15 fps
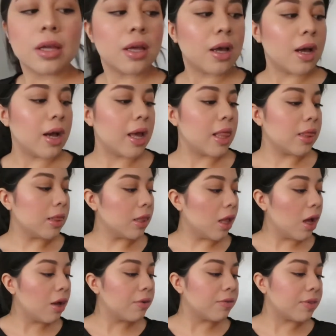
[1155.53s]
I
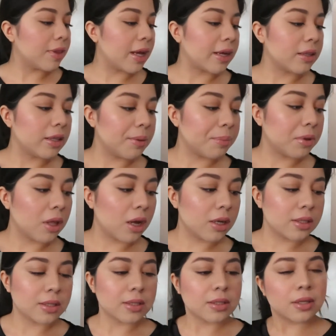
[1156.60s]
love that lip
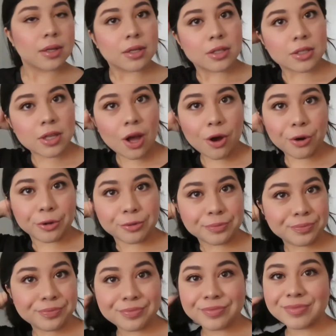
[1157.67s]
gloss. So,
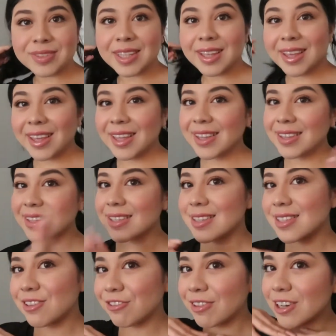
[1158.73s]
this
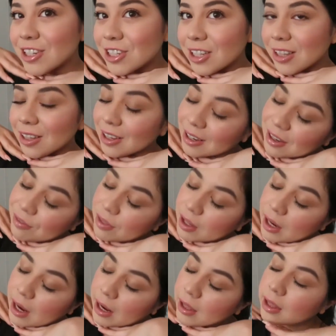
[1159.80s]
is the finishing look of the
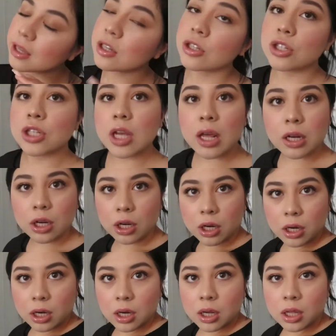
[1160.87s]
Kylie
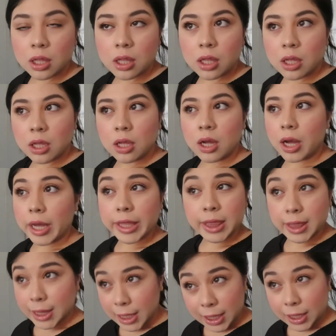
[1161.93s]
Jenner, I
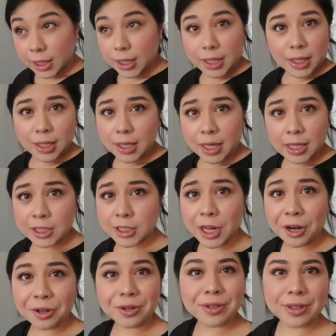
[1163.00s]
think,
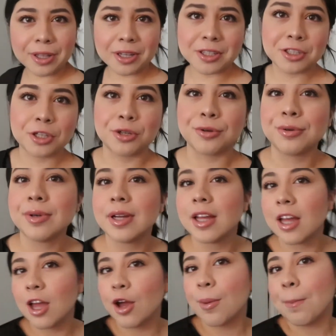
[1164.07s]
eyeshadow look too.
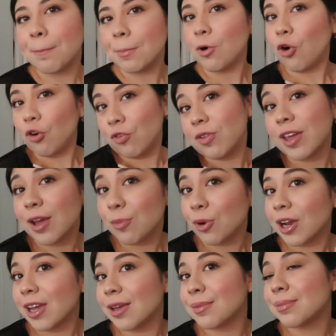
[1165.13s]
Hopefully I'm
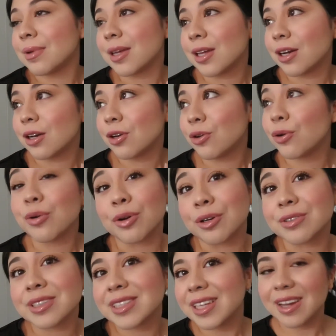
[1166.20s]
right, but who
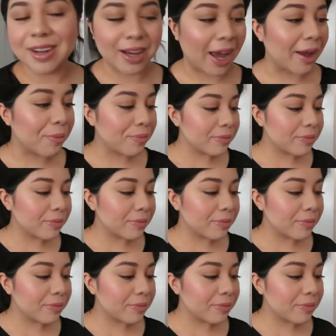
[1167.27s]
knows. Okay.